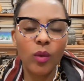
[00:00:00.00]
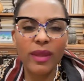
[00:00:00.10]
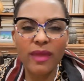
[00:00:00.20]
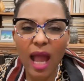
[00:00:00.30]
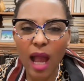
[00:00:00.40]

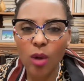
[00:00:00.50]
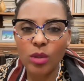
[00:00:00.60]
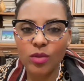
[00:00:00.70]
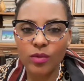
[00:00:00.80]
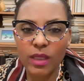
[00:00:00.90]

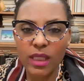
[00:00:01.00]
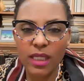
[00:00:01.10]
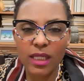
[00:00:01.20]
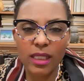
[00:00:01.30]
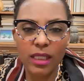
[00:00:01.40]
without
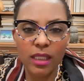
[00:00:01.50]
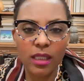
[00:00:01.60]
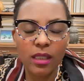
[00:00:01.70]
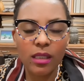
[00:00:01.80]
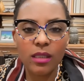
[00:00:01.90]

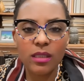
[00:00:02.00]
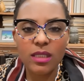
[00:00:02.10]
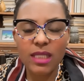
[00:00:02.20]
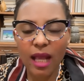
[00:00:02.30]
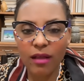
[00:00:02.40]
really
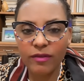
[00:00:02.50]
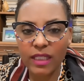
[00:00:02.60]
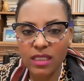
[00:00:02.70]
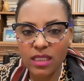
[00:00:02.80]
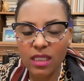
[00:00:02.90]

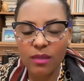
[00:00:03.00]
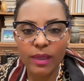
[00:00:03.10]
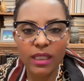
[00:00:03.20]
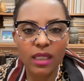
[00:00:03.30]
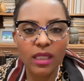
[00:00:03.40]
delving
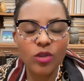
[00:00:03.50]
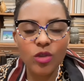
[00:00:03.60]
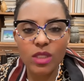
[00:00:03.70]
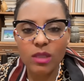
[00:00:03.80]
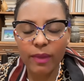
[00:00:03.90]
deep and
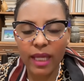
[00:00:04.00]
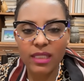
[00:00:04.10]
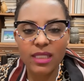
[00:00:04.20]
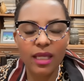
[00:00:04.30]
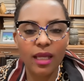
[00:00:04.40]

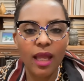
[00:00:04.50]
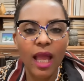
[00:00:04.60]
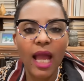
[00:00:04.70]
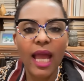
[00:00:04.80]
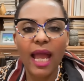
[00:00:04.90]
introspecting
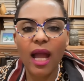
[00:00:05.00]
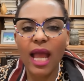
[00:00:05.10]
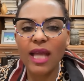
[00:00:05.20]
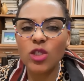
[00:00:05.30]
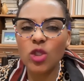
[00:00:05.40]

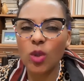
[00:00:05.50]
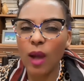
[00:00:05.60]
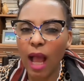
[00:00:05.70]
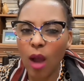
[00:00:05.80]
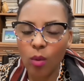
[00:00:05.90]
as
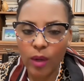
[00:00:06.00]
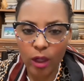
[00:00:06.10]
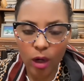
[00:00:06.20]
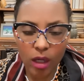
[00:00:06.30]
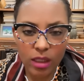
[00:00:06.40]
to how
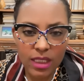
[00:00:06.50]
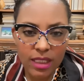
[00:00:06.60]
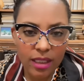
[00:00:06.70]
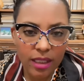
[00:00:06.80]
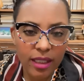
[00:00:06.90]
we
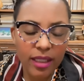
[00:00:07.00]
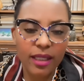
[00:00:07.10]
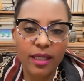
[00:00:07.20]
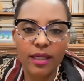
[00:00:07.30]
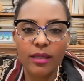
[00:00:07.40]
got
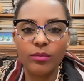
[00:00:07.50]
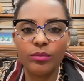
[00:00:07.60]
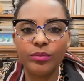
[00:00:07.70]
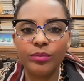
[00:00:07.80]
here.